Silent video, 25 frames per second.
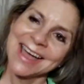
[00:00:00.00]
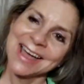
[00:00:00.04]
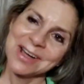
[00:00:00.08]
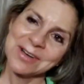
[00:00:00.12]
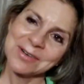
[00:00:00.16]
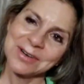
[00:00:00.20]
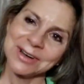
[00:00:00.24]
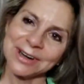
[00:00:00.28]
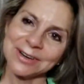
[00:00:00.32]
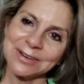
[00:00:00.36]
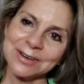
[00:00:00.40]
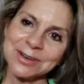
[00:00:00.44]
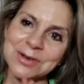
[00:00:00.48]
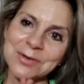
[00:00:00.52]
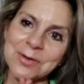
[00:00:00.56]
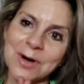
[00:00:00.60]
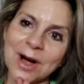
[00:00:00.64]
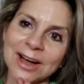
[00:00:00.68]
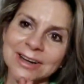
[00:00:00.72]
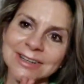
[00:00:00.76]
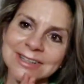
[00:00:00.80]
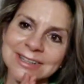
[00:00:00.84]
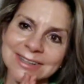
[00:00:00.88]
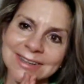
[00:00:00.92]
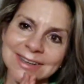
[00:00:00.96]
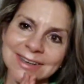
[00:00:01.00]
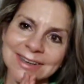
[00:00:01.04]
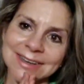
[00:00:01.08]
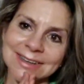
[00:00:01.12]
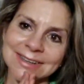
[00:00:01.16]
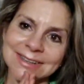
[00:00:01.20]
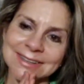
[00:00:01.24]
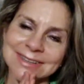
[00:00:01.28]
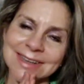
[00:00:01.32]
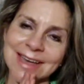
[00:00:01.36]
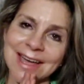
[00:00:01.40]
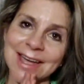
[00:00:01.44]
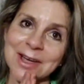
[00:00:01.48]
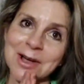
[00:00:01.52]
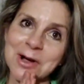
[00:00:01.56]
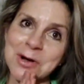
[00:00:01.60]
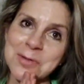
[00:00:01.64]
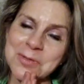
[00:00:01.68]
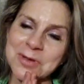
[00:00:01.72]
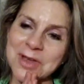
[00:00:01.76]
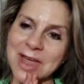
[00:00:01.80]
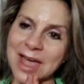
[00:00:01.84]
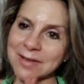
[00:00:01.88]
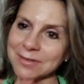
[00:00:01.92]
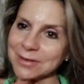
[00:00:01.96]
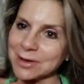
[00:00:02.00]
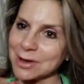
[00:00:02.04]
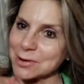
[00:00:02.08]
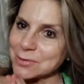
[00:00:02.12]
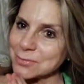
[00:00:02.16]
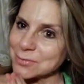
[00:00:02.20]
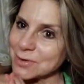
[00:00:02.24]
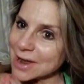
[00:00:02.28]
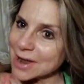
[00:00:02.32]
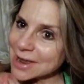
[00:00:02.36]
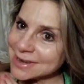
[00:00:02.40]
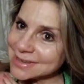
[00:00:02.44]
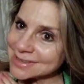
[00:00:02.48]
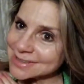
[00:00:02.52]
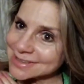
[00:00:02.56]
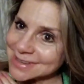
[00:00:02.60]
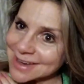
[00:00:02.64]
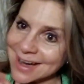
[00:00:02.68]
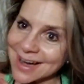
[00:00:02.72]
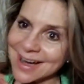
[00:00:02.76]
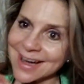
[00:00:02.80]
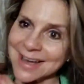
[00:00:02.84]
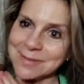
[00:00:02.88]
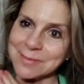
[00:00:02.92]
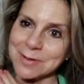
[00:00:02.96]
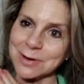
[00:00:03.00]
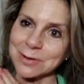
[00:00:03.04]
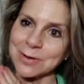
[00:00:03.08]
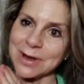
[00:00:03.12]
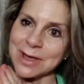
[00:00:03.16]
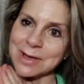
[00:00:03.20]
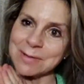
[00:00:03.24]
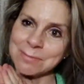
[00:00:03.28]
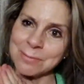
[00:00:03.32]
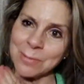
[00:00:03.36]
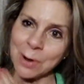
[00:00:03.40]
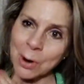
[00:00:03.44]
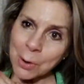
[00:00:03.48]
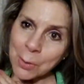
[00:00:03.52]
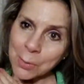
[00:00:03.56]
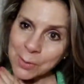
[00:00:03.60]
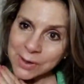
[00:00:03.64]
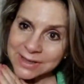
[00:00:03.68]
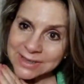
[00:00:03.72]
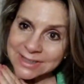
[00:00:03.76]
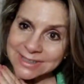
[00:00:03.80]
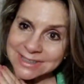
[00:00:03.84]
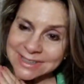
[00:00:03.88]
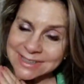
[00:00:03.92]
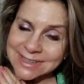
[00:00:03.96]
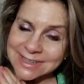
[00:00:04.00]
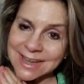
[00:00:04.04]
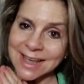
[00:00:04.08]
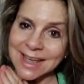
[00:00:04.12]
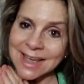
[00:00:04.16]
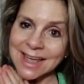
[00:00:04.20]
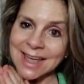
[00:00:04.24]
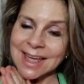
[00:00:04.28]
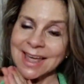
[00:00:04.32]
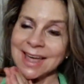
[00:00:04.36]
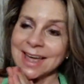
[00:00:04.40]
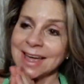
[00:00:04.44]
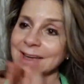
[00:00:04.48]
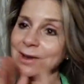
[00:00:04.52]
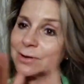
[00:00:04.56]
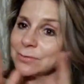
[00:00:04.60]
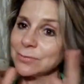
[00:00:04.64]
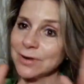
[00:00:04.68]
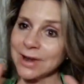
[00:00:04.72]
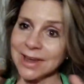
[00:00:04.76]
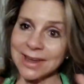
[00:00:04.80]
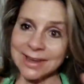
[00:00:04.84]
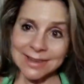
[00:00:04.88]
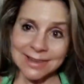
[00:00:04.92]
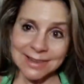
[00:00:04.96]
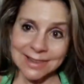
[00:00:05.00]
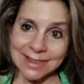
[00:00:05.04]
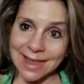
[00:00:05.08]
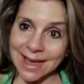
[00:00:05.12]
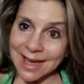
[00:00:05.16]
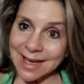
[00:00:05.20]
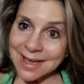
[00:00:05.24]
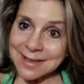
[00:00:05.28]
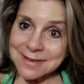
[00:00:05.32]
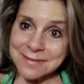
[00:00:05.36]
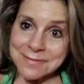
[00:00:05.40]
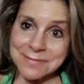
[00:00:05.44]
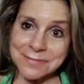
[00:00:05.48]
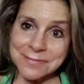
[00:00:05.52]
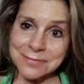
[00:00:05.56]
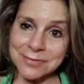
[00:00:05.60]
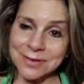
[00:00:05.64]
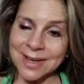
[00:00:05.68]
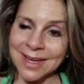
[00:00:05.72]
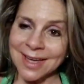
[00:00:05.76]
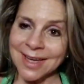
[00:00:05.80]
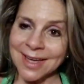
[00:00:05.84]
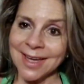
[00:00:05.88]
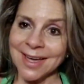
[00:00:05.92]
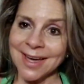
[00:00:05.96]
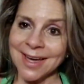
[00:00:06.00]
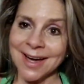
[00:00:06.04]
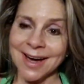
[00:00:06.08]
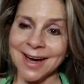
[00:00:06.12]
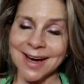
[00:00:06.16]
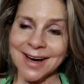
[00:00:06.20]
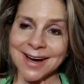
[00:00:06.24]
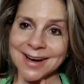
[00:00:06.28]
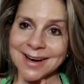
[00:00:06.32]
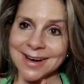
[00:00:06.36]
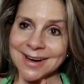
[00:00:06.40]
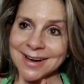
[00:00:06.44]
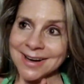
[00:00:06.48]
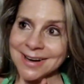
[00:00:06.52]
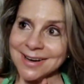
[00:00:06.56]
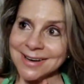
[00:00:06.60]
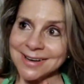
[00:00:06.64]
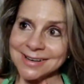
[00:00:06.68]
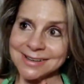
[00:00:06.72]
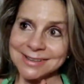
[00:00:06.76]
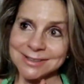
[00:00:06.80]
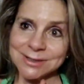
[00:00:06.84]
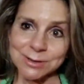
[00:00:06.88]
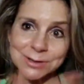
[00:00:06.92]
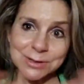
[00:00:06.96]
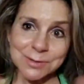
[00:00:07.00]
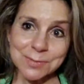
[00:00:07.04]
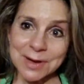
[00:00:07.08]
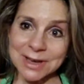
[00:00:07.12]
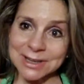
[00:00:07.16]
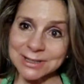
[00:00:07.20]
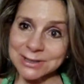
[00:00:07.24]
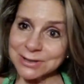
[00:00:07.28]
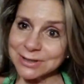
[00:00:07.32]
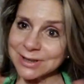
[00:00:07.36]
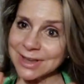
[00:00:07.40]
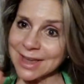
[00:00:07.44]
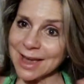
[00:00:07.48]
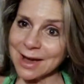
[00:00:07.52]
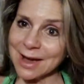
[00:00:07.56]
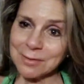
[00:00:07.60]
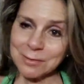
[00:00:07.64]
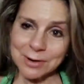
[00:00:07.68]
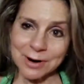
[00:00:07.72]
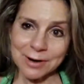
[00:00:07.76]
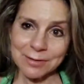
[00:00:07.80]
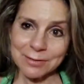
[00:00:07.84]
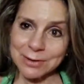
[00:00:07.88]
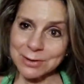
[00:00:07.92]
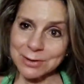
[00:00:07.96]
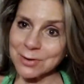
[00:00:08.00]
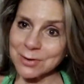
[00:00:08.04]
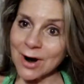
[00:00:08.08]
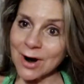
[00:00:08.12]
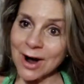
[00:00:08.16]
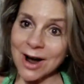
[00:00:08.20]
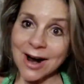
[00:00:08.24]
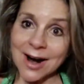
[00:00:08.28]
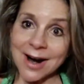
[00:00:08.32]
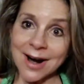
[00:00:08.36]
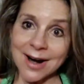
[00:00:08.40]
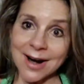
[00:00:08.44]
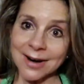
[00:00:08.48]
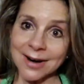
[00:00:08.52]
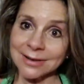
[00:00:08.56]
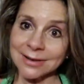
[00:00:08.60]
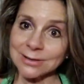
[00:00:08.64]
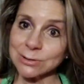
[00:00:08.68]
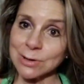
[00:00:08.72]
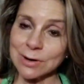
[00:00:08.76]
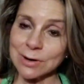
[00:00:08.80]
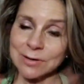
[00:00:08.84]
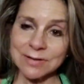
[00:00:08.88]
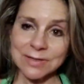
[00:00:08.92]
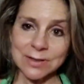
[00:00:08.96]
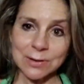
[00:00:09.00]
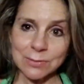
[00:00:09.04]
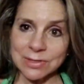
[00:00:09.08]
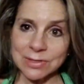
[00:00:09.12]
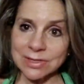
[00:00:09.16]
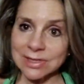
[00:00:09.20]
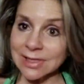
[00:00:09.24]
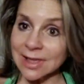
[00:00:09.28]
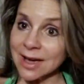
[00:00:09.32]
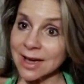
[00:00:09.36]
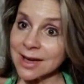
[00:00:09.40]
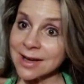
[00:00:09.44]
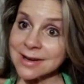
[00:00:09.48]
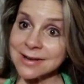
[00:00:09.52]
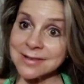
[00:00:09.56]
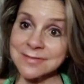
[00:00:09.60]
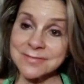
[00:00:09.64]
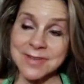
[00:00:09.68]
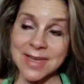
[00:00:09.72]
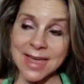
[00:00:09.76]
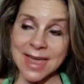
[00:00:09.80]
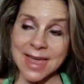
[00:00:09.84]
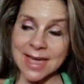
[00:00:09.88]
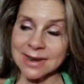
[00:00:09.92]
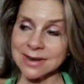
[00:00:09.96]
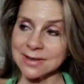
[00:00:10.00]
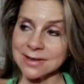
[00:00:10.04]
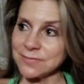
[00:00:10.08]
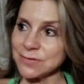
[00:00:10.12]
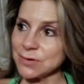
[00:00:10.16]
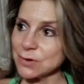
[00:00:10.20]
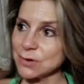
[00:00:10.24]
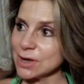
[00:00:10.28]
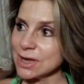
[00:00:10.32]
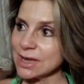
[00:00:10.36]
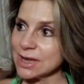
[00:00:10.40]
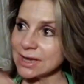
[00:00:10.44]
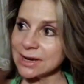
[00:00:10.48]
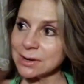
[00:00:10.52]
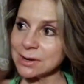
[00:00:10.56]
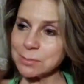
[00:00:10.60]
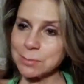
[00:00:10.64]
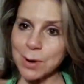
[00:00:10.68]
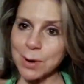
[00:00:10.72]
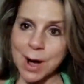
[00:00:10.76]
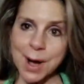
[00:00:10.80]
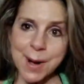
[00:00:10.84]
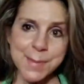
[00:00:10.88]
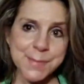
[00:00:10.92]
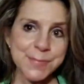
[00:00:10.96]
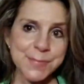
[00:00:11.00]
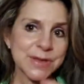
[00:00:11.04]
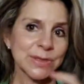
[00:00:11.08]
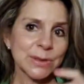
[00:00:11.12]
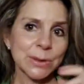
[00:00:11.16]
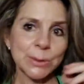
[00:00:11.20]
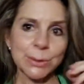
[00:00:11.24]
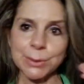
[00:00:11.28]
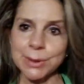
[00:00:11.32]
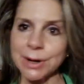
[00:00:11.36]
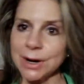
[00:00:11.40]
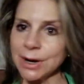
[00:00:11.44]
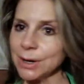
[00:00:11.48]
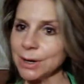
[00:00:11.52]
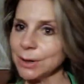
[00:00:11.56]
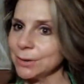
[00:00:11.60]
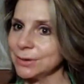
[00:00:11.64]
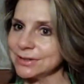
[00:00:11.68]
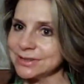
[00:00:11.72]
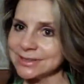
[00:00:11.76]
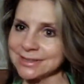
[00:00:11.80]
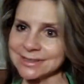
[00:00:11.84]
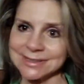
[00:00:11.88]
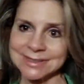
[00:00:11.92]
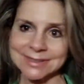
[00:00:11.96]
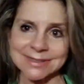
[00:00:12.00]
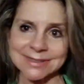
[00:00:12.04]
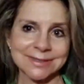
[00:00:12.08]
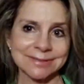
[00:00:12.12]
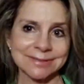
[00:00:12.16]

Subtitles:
Whenever you watch this, I hope you're having a great time, a great moment, a great life. Do the best you can wherever you are. Do everything with love. And if you hit a bump in the road, just,